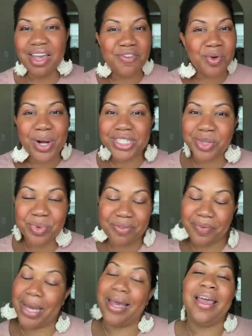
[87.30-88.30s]
If you're watching the
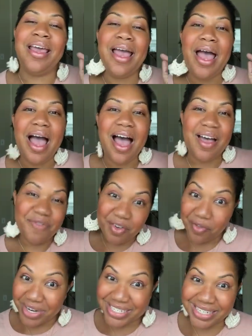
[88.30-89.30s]
replay,
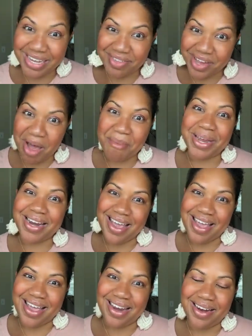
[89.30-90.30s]
feel free to leave the comment
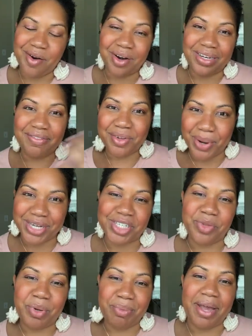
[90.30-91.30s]
or leave the
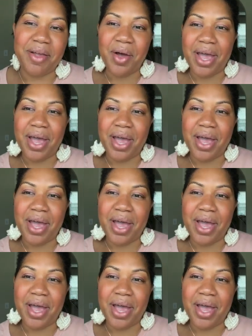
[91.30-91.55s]
question in the replay.